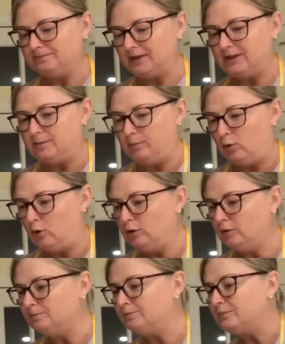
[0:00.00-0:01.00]
in the bowl,
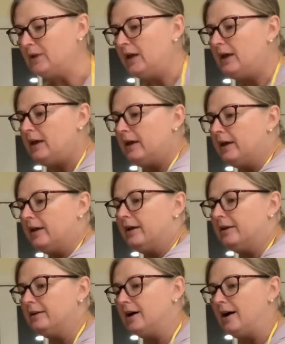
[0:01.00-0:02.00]

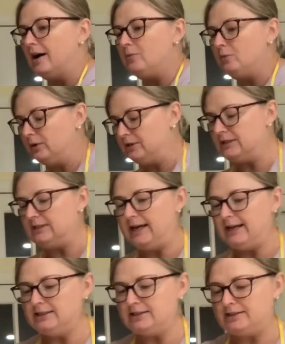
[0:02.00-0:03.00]
and I will
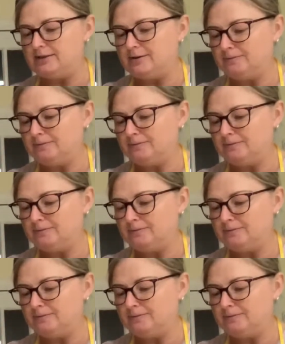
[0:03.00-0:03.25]
zest